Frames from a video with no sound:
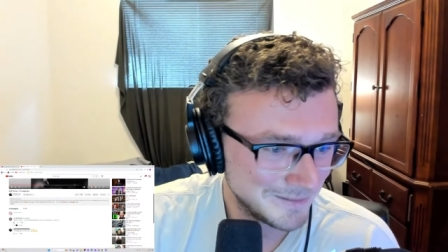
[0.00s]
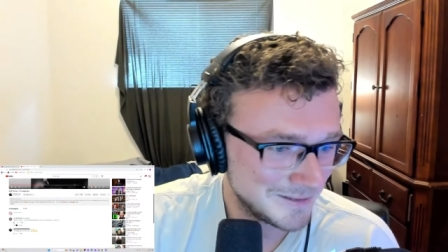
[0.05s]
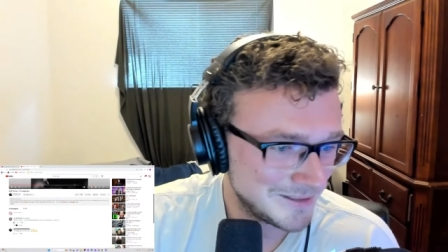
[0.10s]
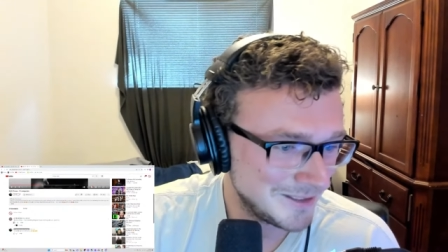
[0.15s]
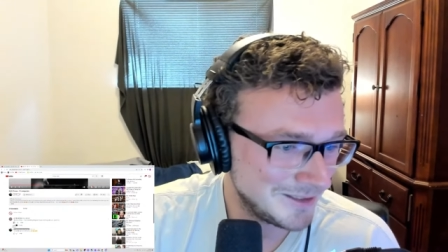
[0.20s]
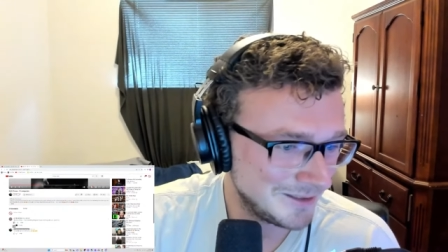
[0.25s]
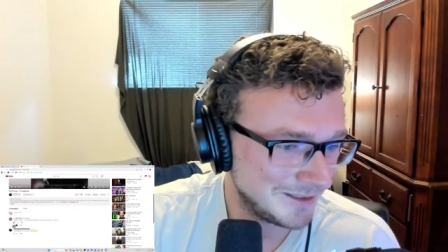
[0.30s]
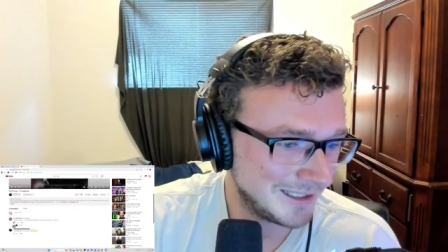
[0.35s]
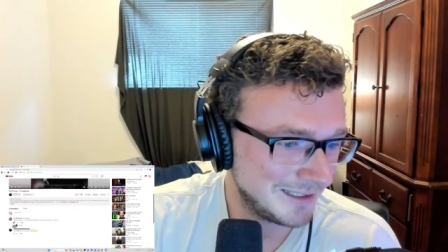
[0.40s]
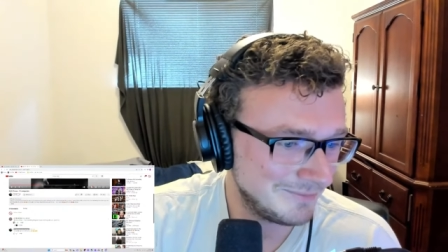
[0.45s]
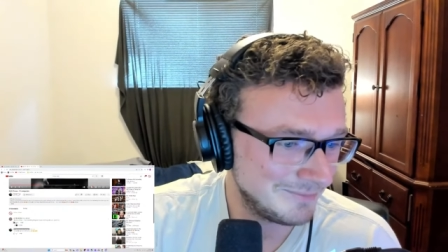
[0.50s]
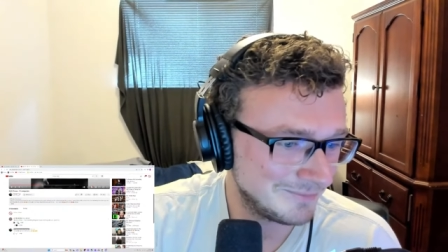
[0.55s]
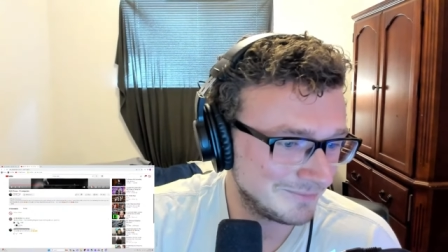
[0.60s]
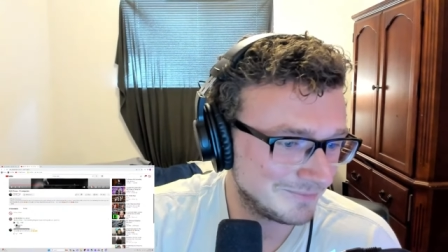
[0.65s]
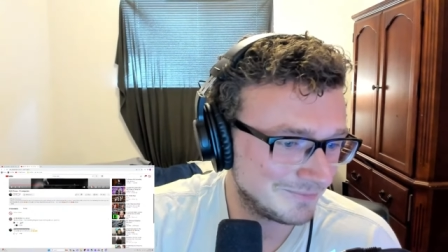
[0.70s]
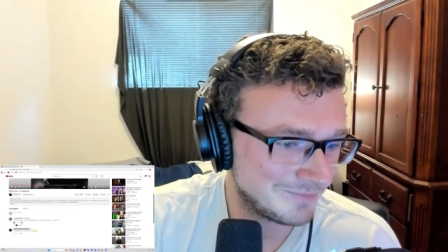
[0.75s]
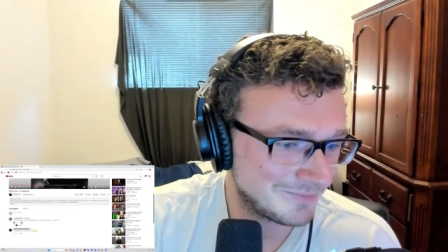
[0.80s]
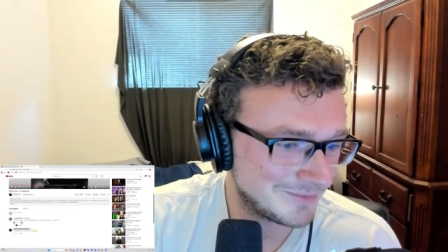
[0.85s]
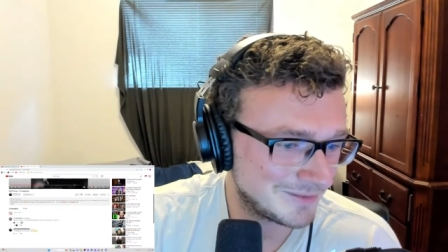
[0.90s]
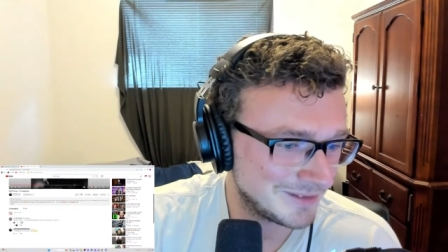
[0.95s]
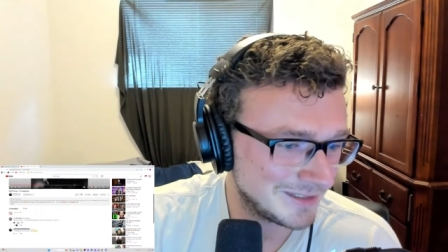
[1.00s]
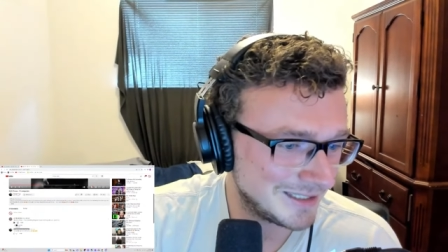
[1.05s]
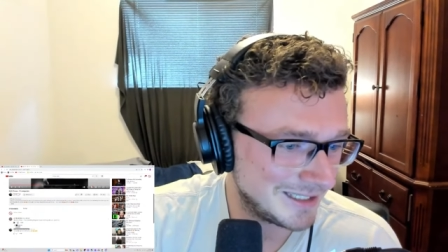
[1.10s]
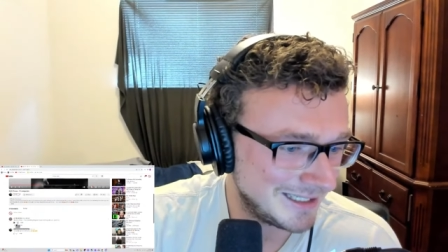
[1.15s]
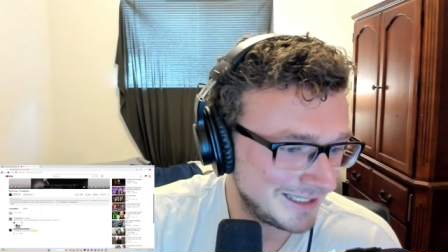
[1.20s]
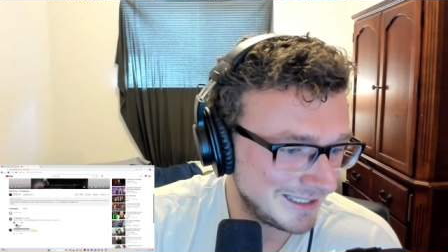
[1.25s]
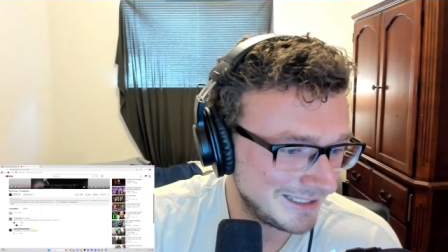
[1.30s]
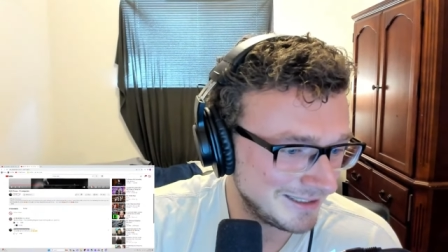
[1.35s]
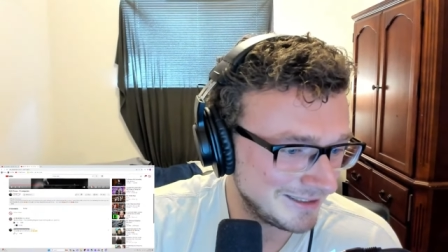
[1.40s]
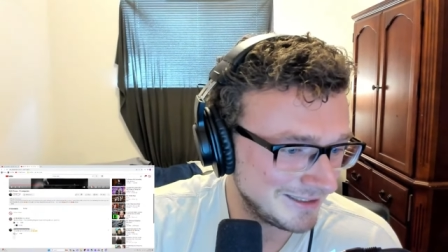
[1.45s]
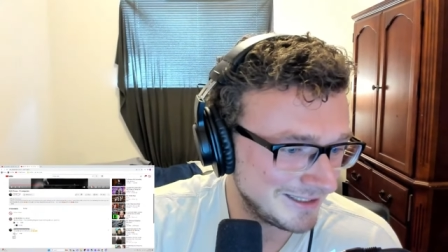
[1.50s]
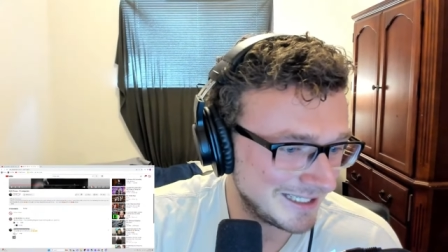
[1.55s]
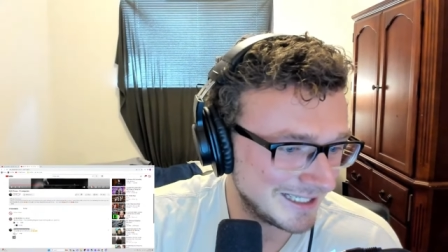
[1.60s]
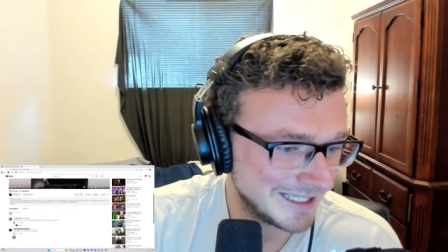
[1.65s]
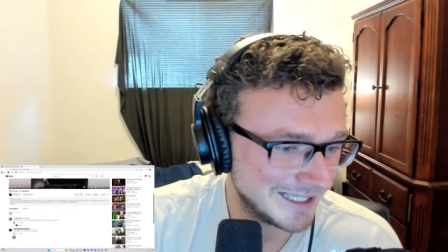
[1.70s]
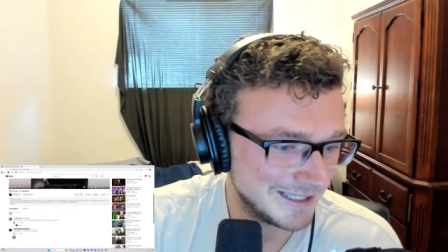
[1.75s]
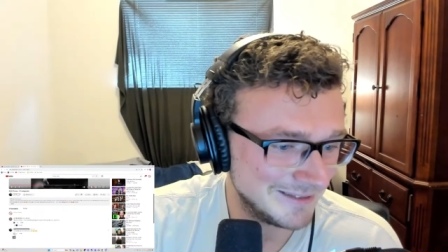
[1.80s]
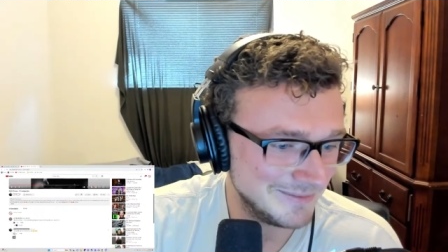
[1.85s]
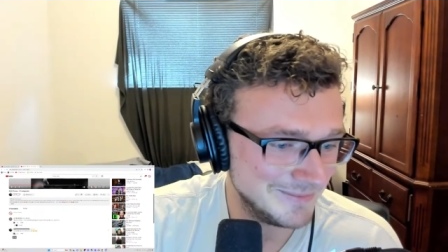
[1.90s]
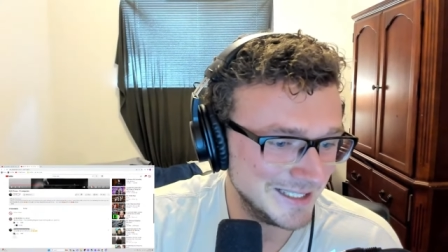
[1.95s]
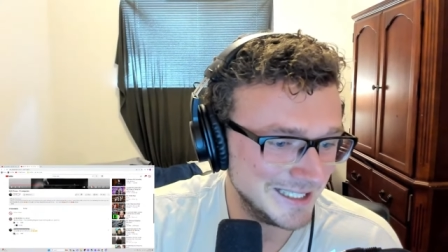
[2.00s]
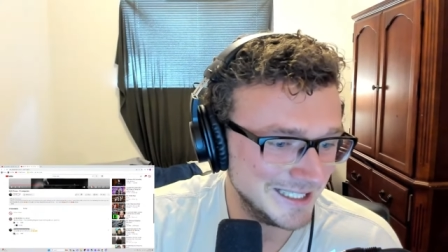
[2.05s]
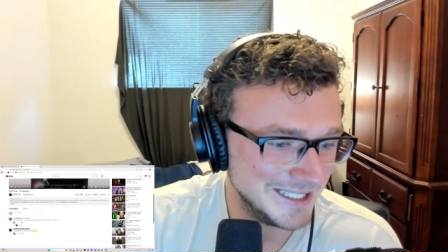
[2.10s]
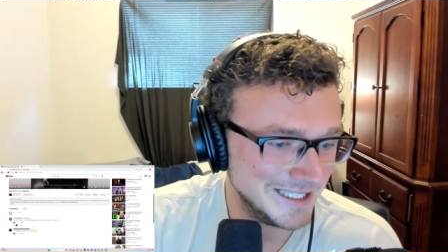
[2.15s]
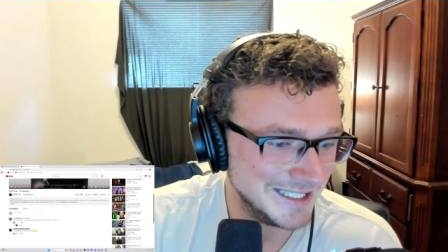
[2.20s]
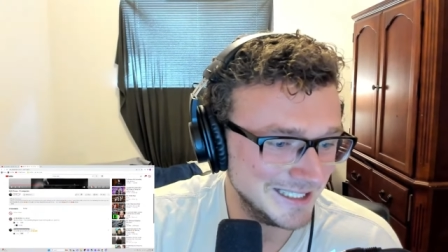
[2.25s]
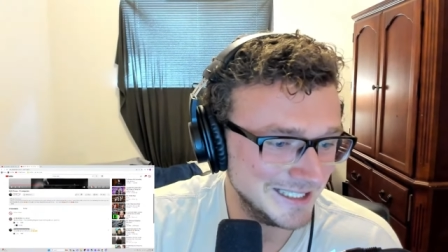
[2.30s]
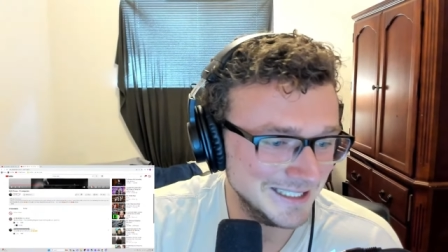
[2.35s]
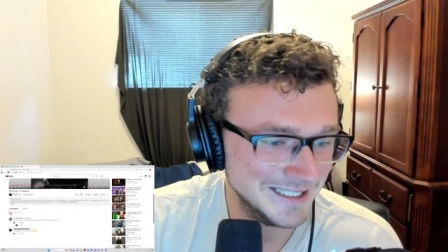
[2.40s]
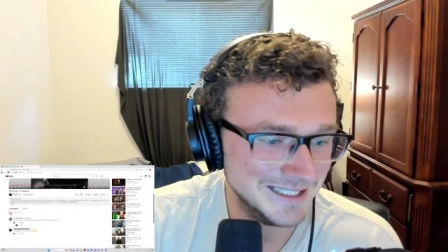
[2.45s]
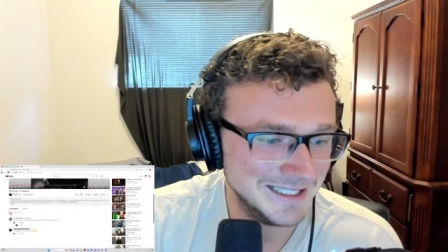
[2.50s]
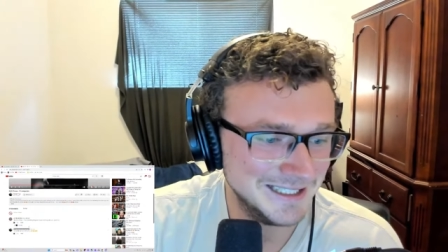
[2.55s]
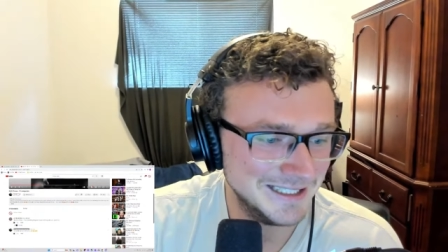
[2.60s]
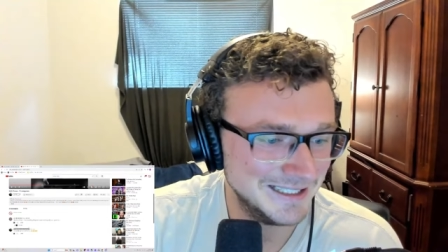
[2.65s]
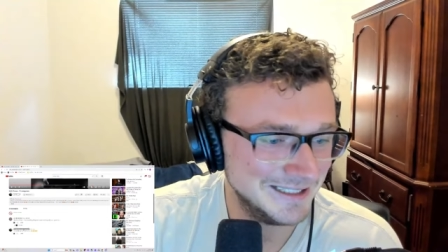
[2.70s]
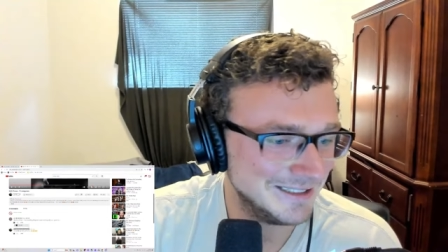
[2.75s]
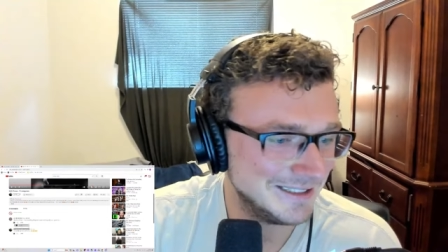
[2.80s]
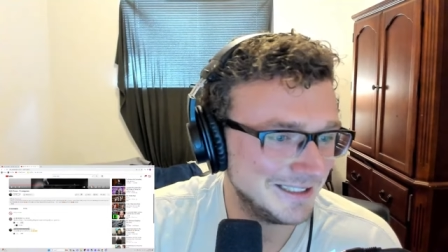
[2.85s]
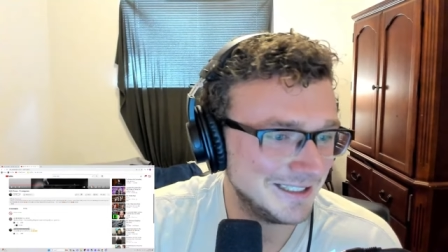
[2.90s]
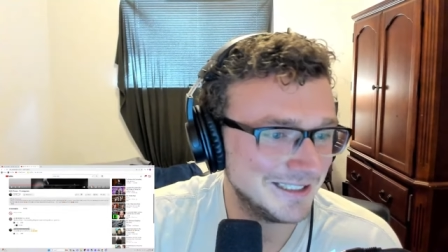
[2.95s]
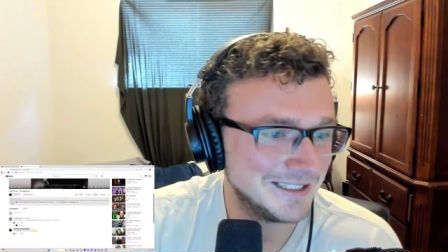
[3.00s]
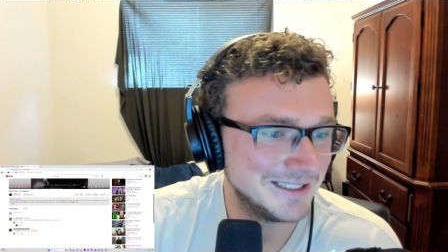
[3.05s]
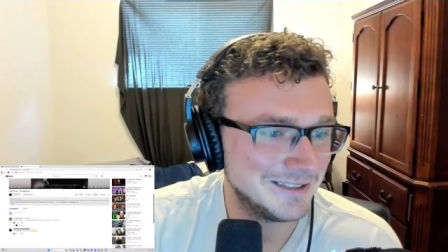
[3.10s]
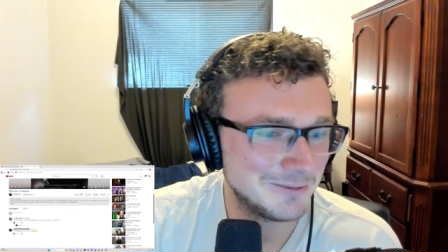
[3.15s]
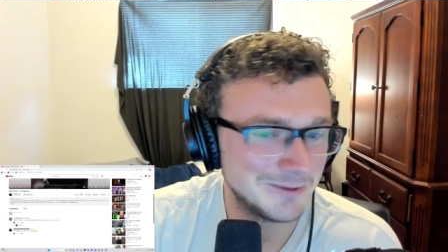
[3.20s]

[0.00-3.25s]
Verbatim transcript: Dude, I'm hell yeah, man. Hell yeah.